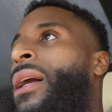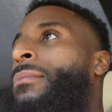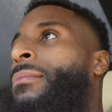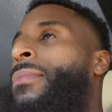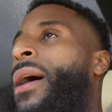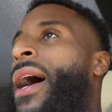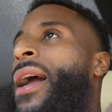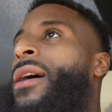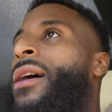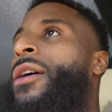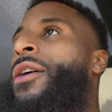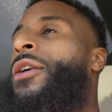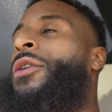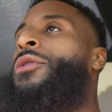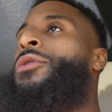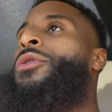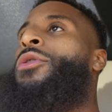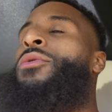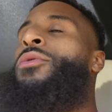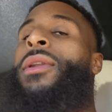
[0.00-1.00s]
buy a
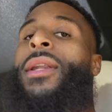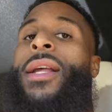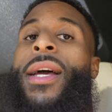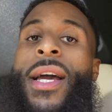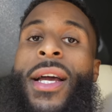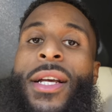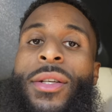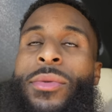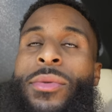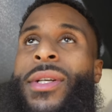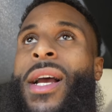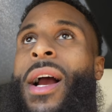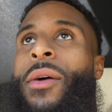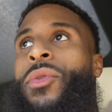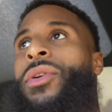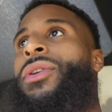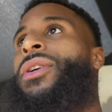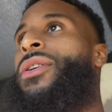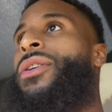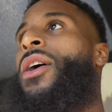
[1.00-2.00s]
whole new lens, which I
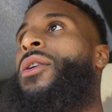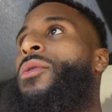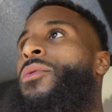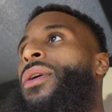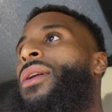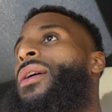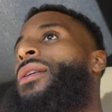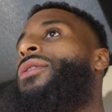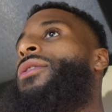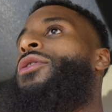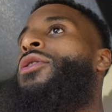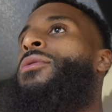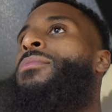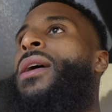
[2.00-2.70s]
really don't want to do,